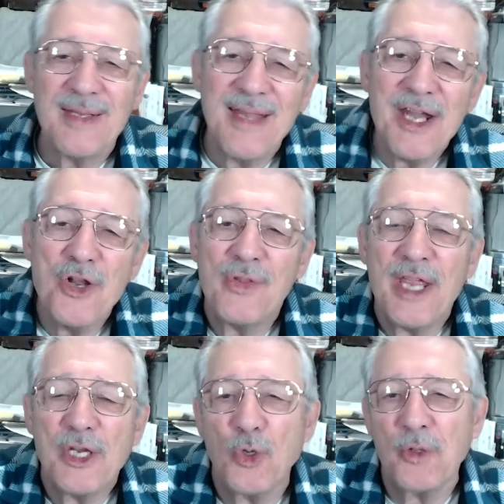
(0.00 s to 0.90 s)
they knew they
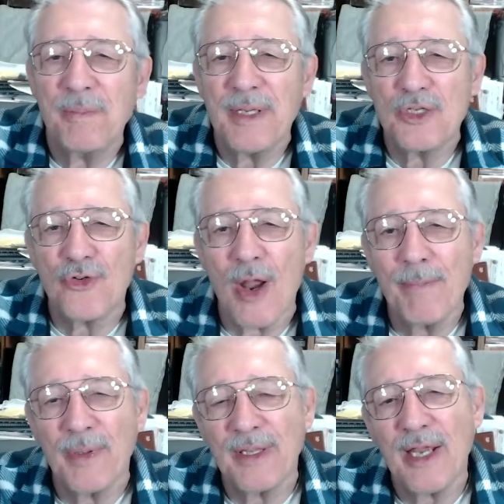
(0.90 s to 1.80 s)
couldn't beat Trump,
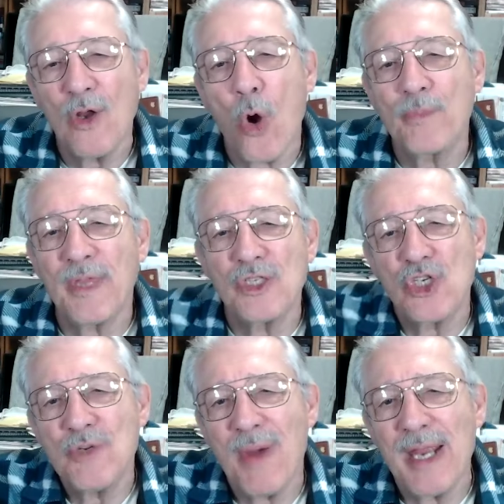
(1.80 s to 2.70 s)
but they hoped that
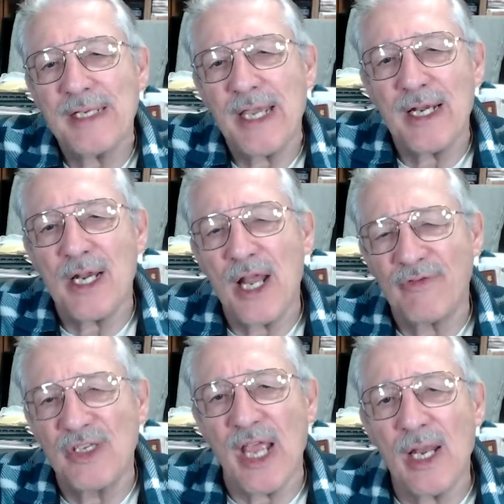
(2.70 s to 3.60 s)
she might get enough
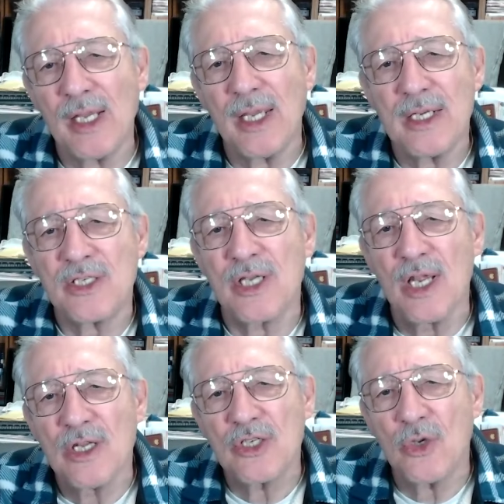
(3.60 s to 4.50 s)
delegates
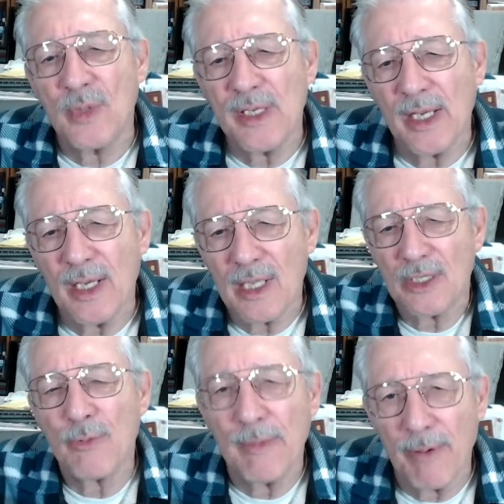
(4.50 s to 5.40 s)
so when they got to
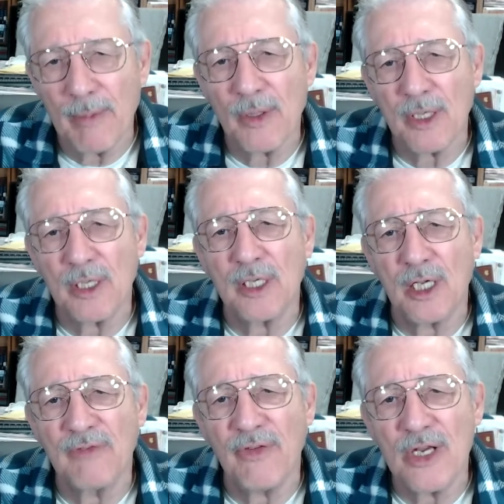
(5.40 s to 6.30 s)
the Republican
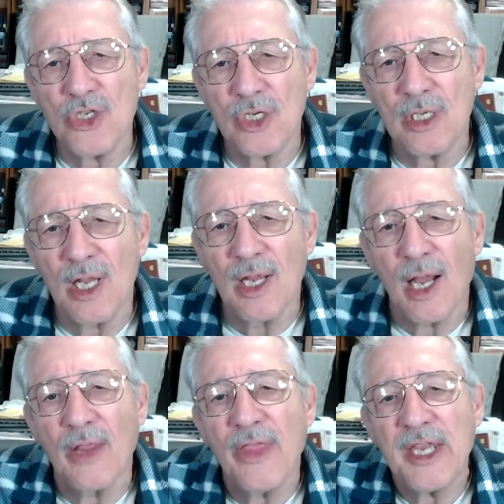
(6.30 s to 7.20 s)
convention,
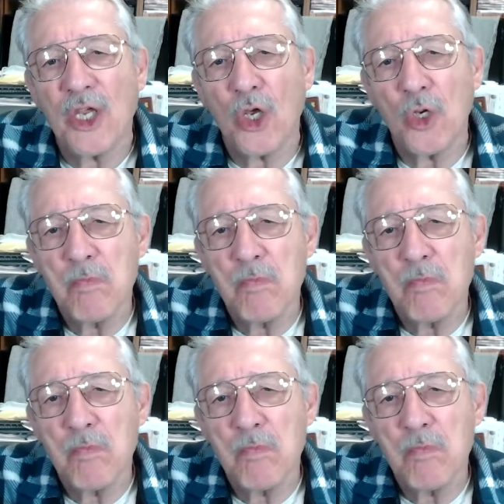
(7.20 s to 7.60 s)
they could